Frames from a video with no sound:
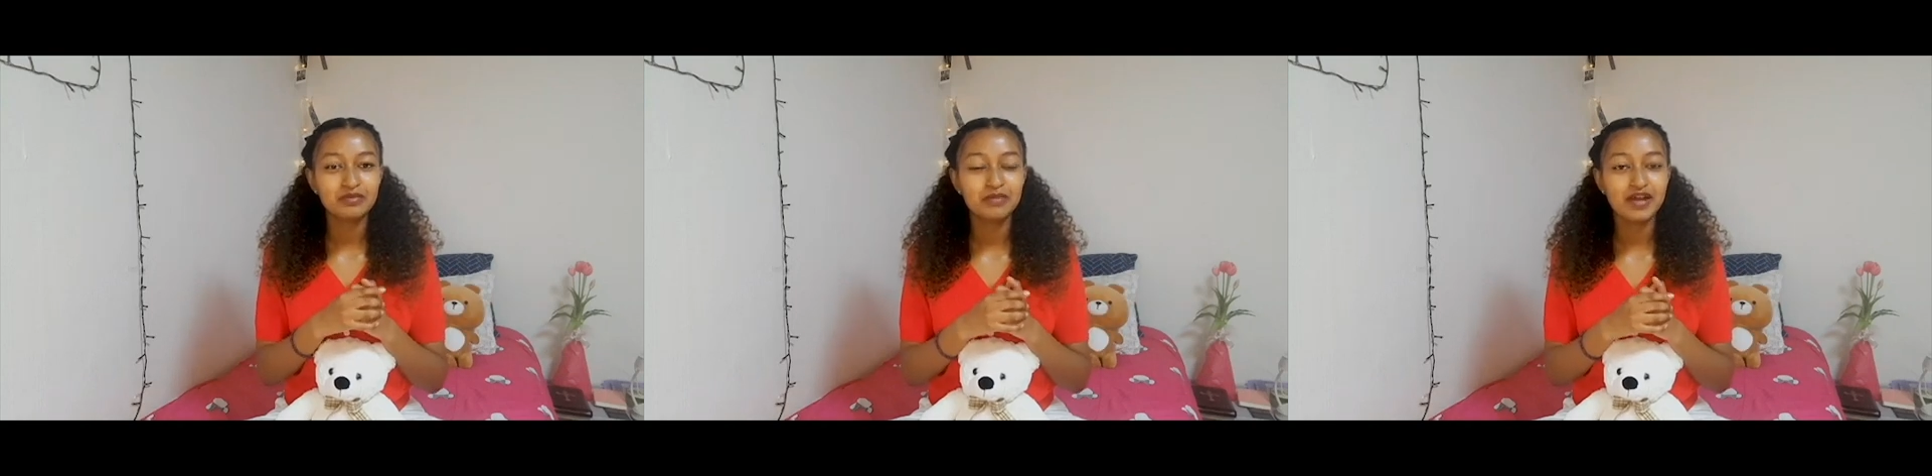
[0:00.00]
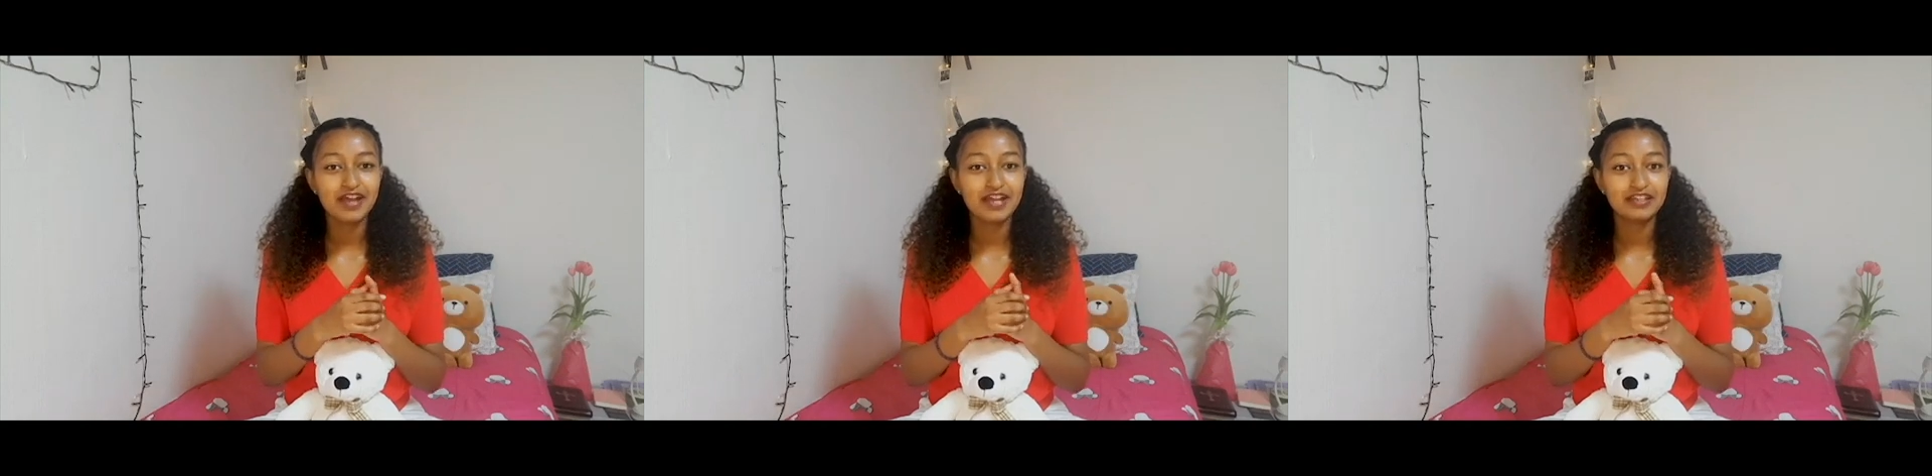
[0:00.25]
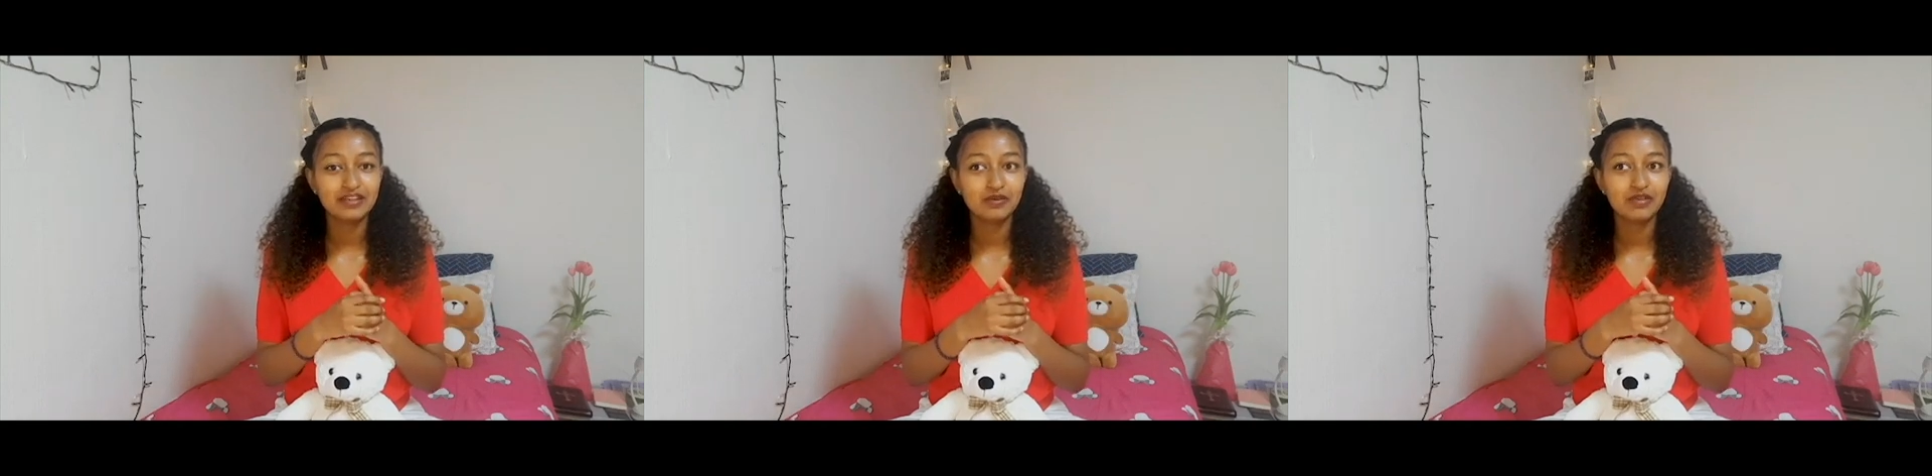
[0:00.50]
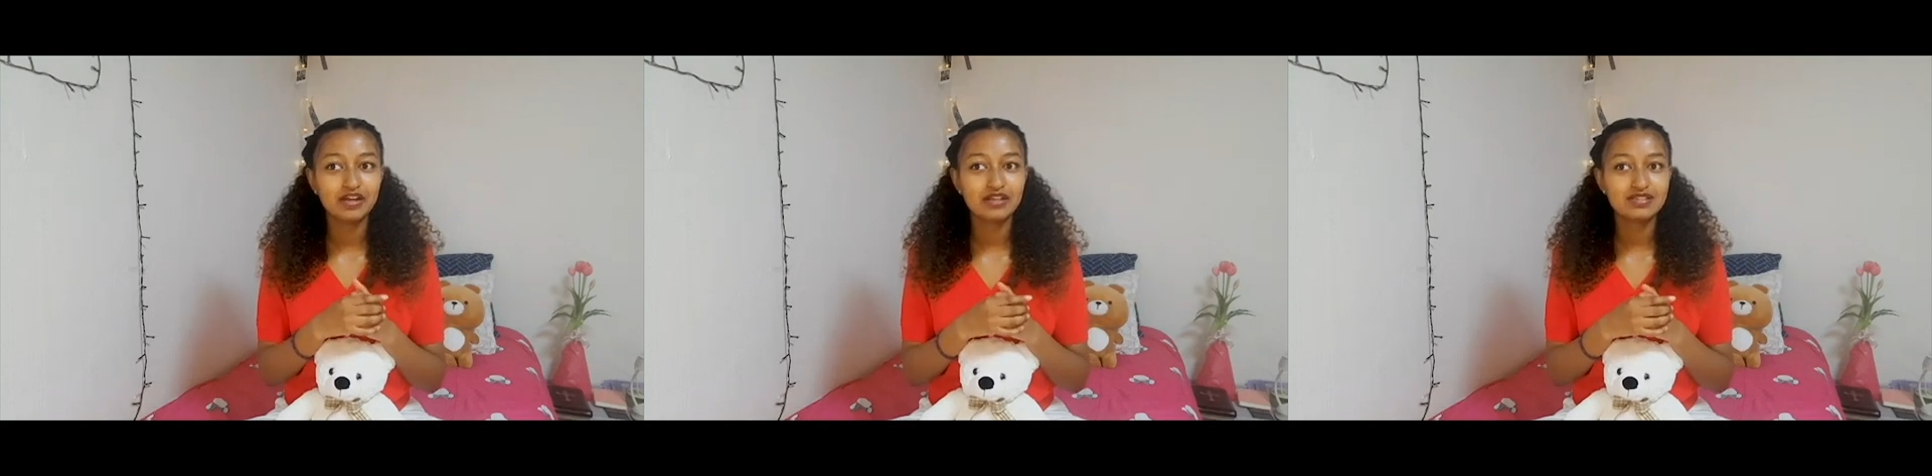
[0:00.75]
but it
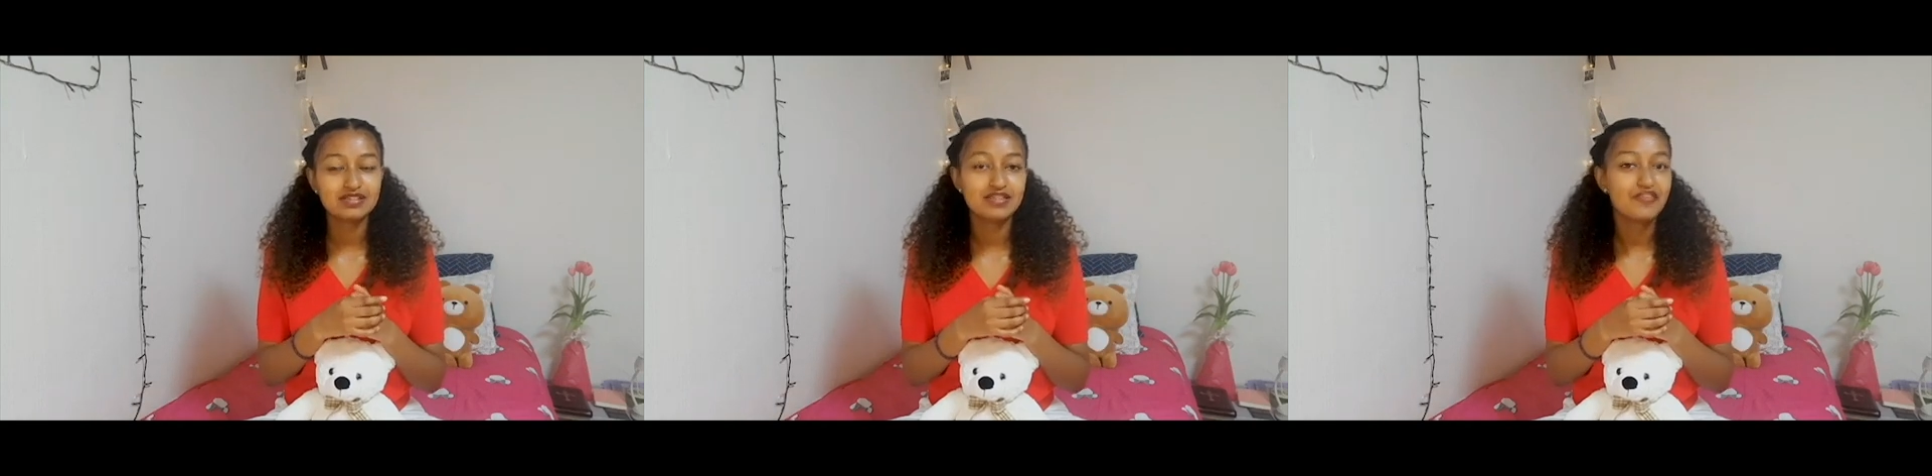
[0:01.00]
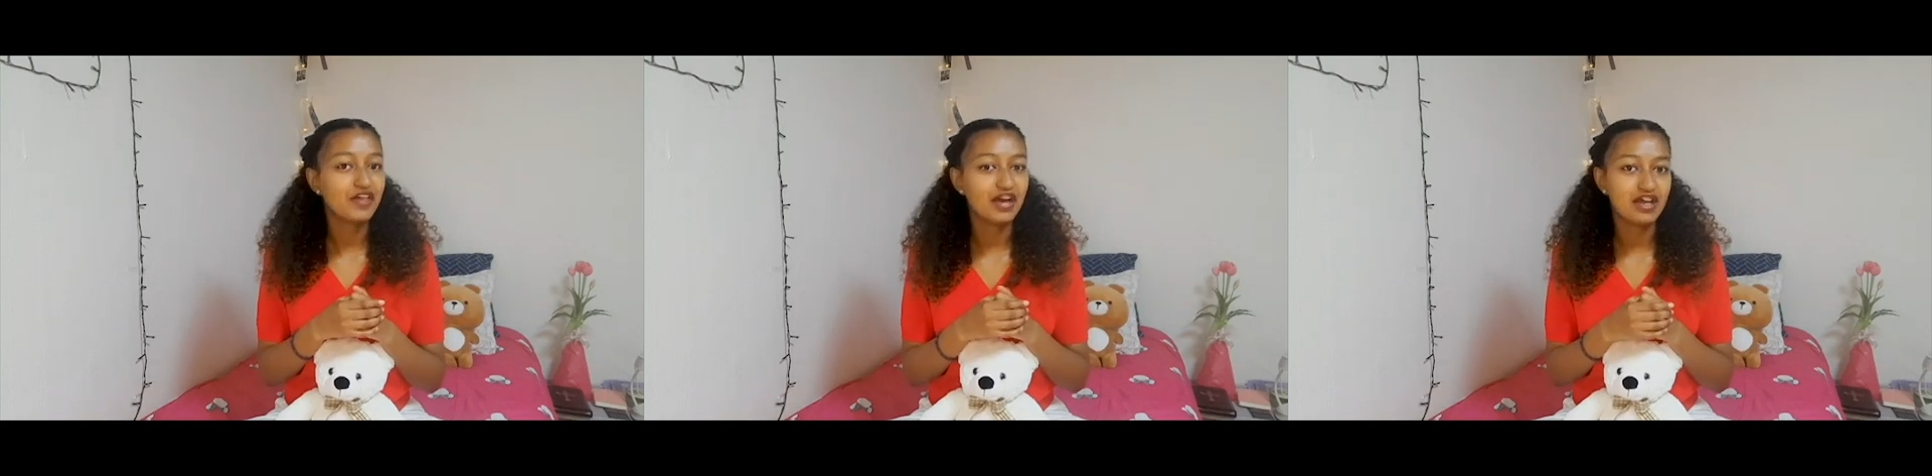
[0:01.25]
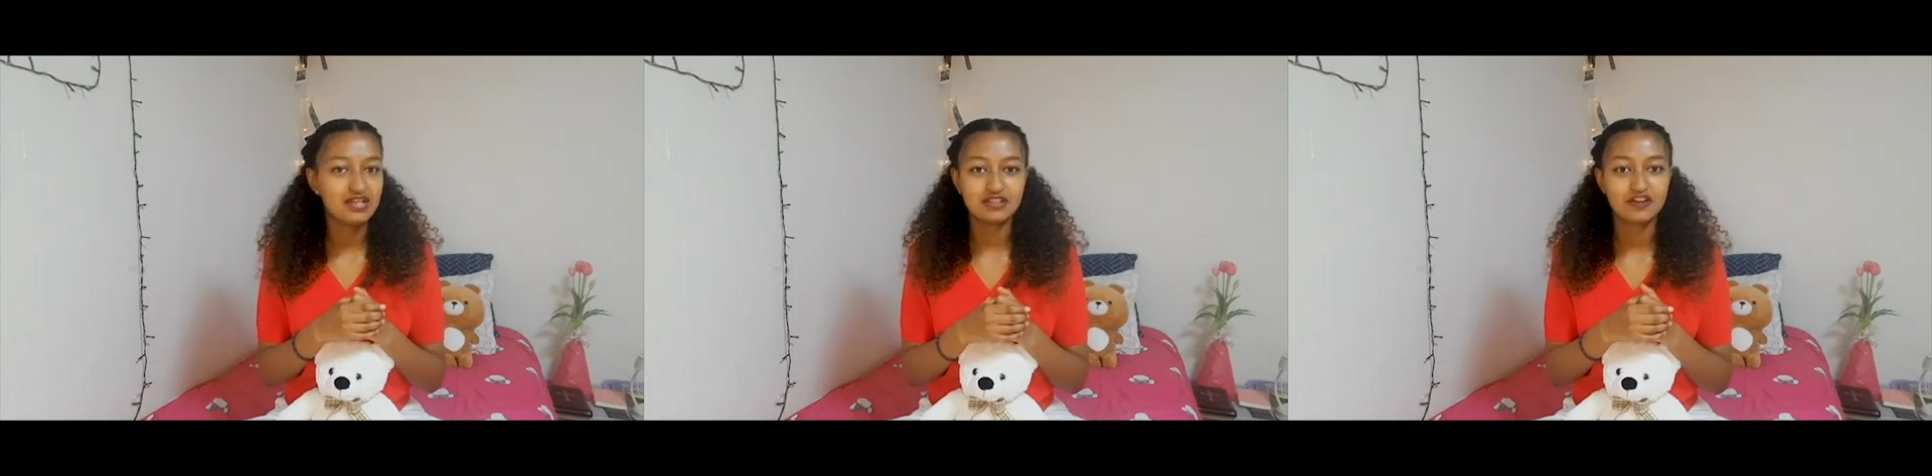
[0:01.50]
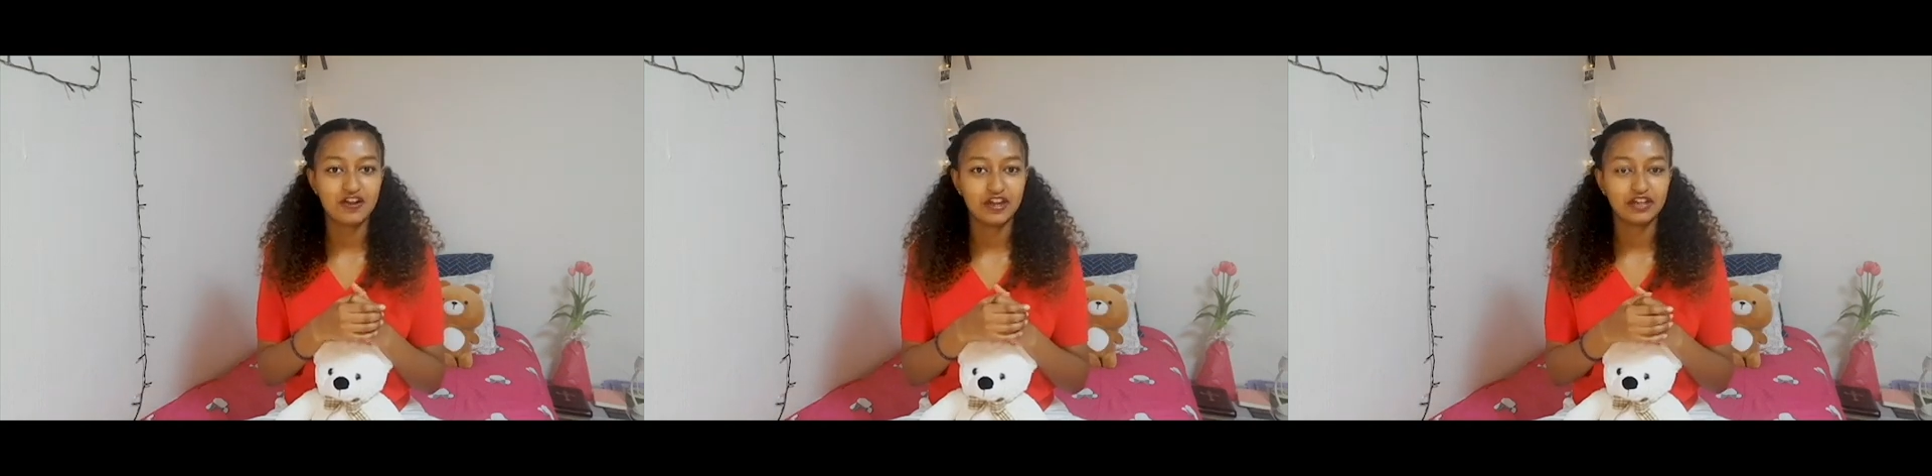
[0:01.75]
wasn't as
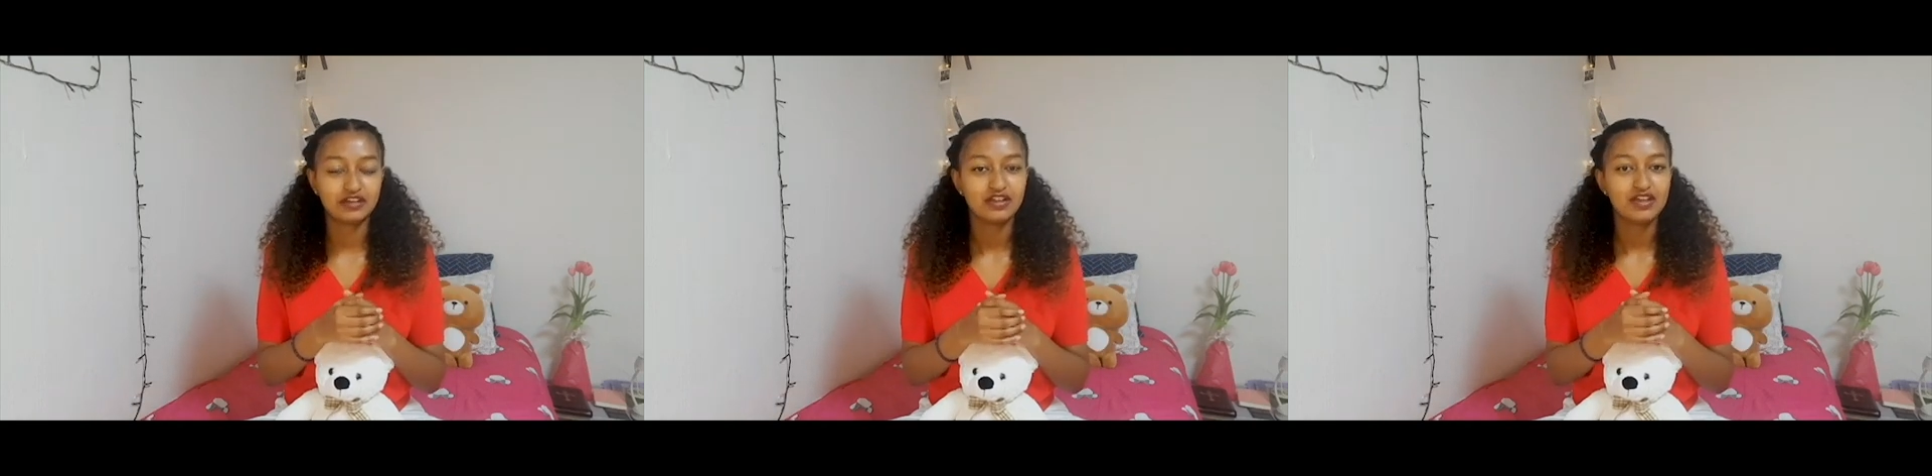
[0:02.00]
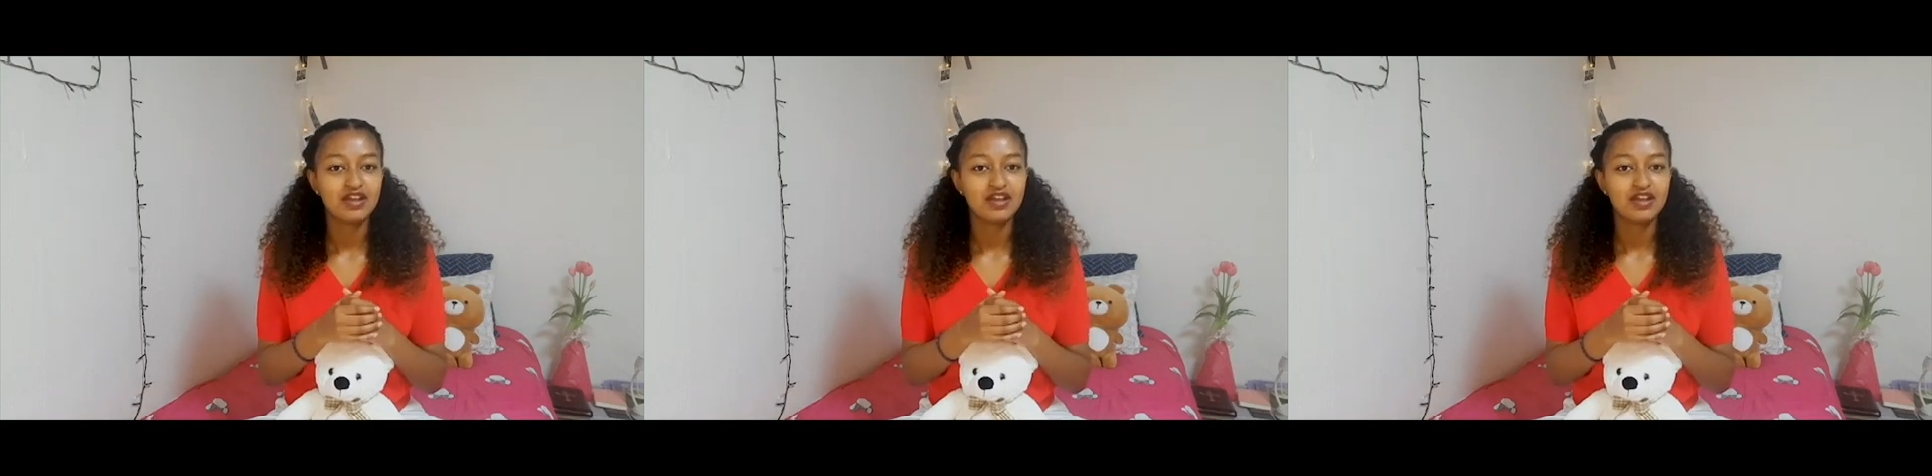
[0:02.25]
hard.